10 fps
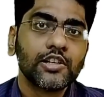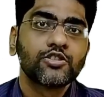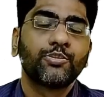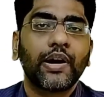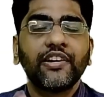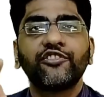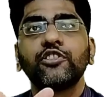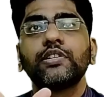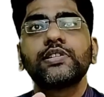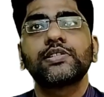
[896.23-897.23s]
So
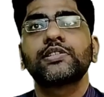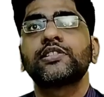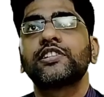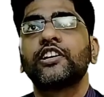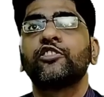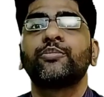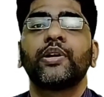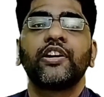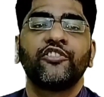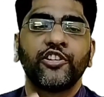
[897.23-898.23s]
mindfulness is a state of
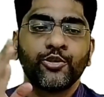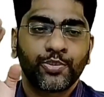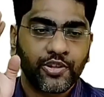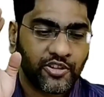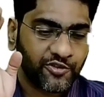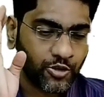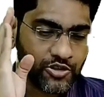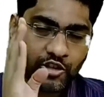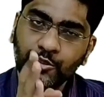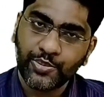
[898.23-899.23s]
mind where you
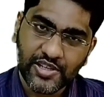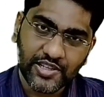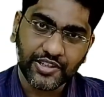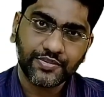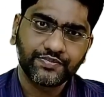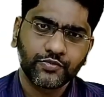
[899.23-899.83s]
focus on the present.